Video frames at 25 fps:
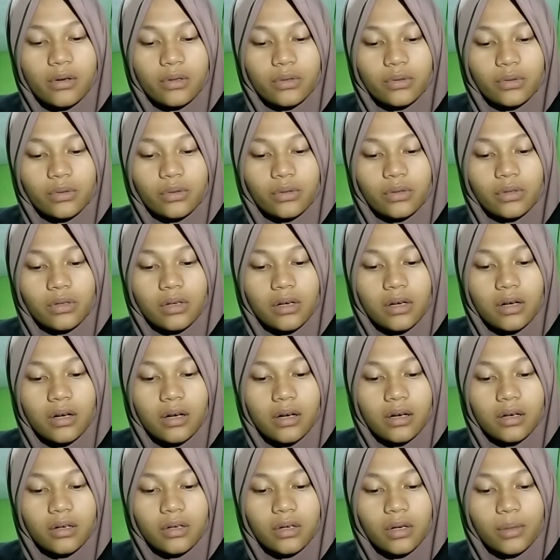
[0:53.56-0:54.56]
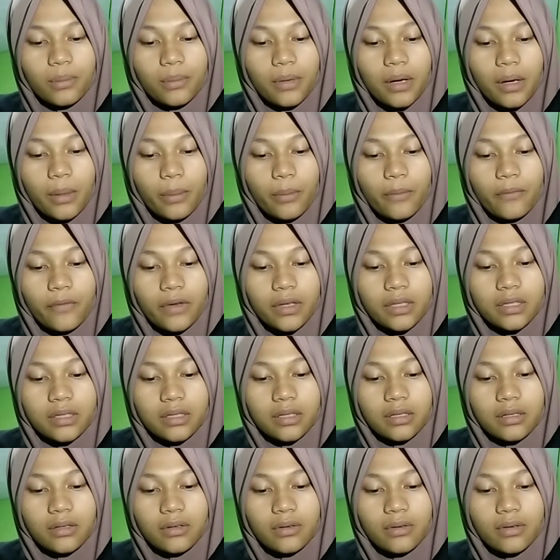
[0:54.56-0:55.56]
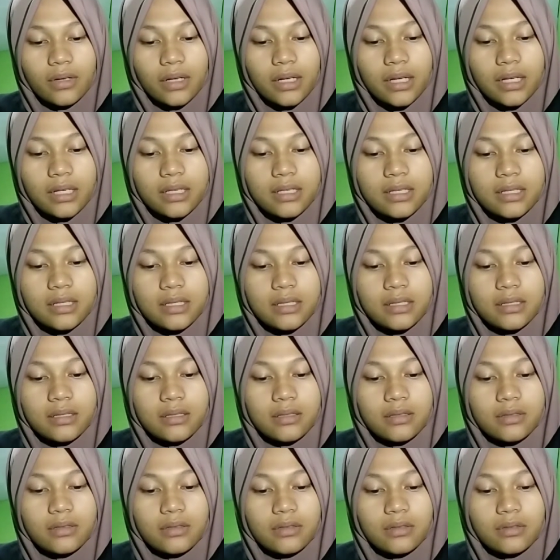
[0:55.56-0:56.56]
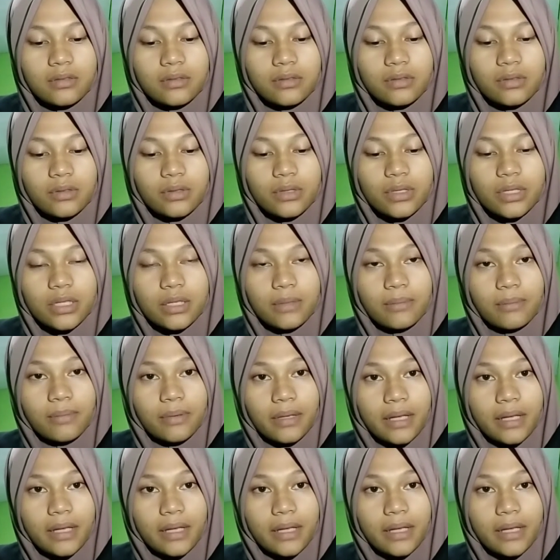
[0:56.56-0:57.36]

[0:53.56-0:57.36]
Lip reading: to come up with a restructuring